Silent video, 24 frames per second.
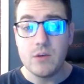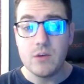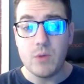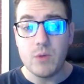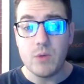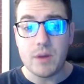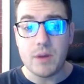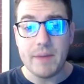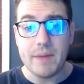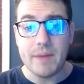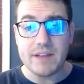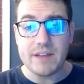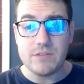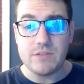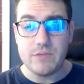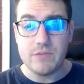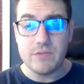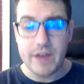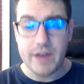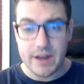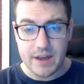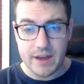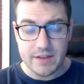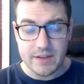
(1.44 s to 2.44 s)
Welcome back to the
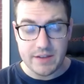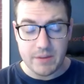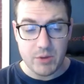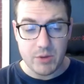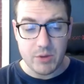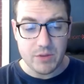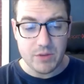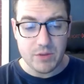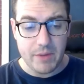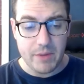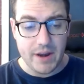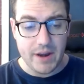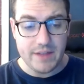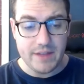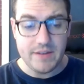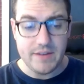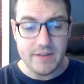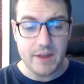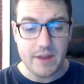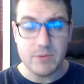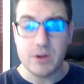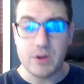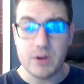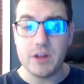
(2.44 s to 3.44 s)
Reality Guys. I'm your host, Brian, and
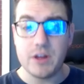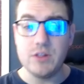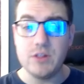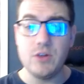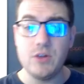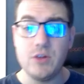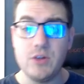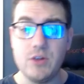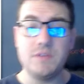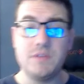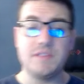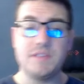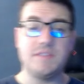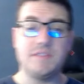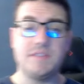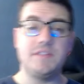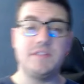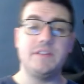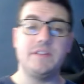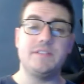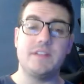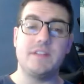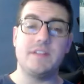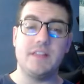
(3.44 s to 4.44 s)
today I'm talking Alone,
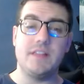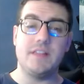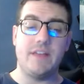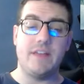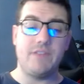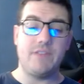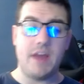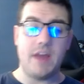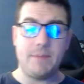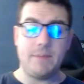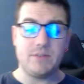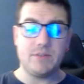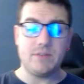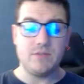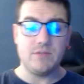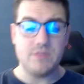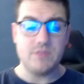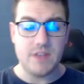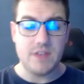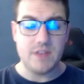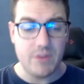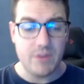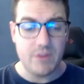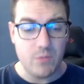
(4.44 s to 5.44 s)
Season 11, Episode
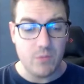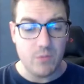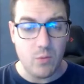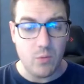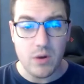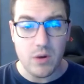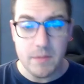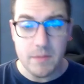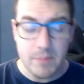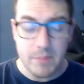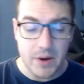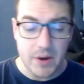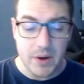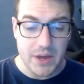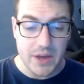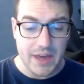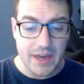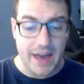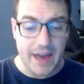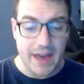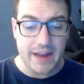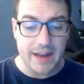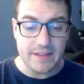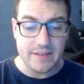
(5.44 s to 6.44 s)
7, One
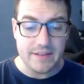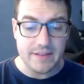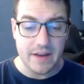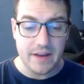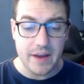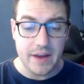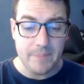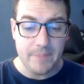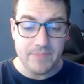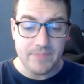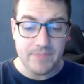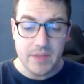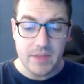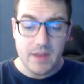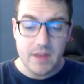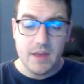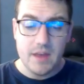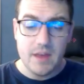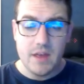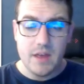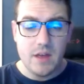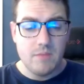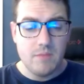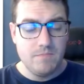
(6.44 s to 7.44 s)
Pike at a Time.
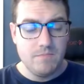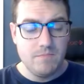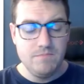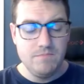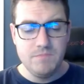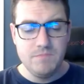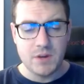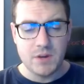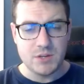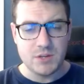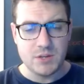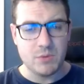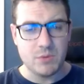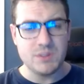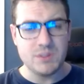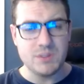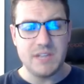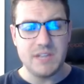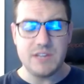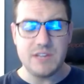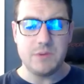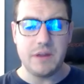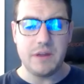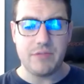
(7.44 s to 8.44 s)
All right, so we're on
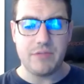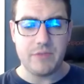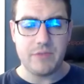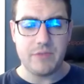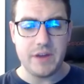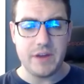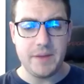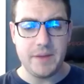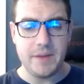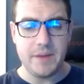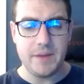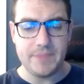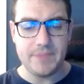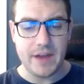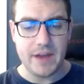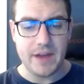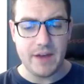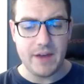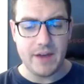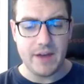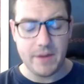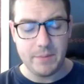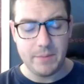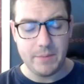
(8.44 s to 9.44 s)
day 23,
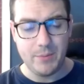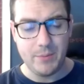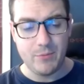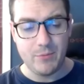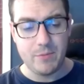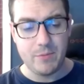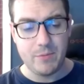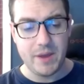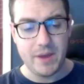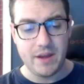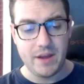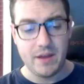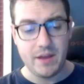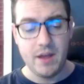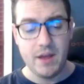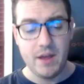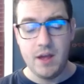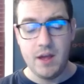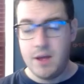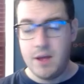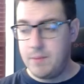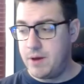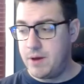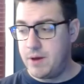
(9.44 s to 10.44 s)
five people remaining.
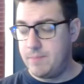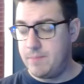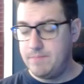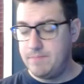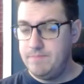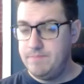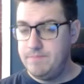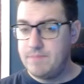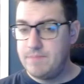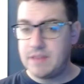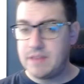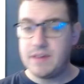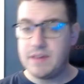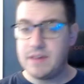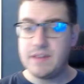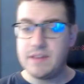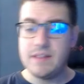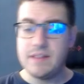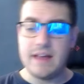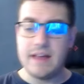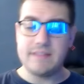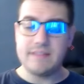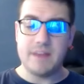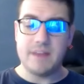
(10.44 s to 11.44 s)
But at the end
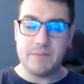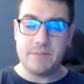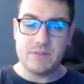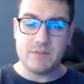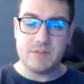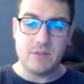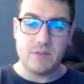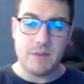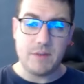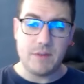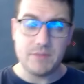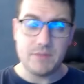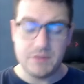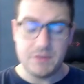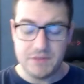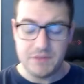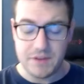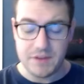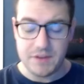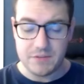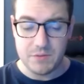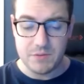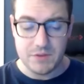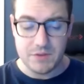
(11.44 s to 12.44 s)
of the last episode, Episode
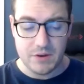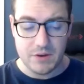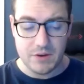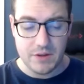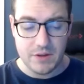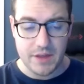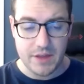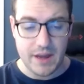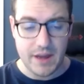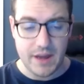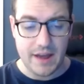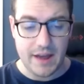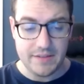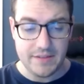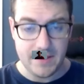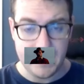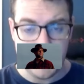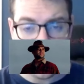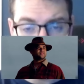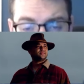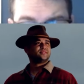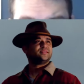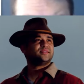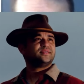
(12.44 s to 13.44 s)
6, we saw that
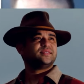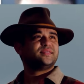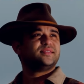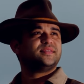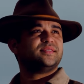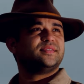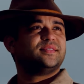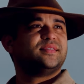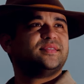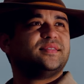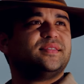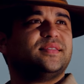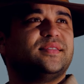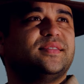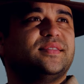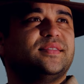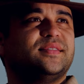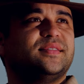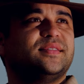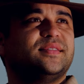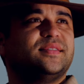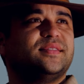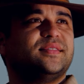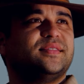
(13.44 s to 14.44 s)
Isaiah was having some,
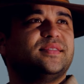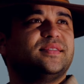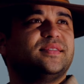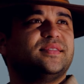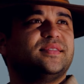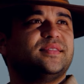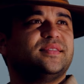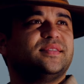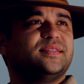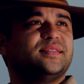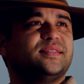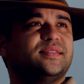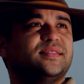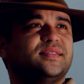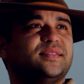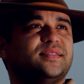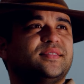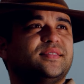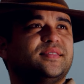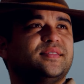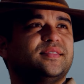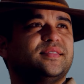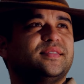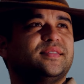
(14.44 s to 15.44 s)
he was having
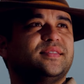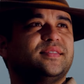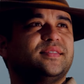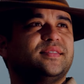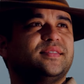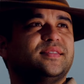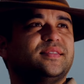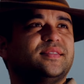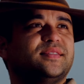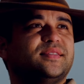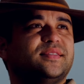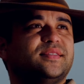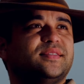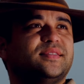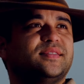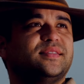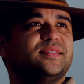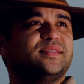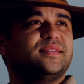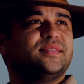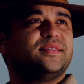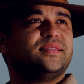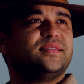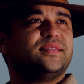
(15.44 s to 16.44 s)
problems like breathing and things like that.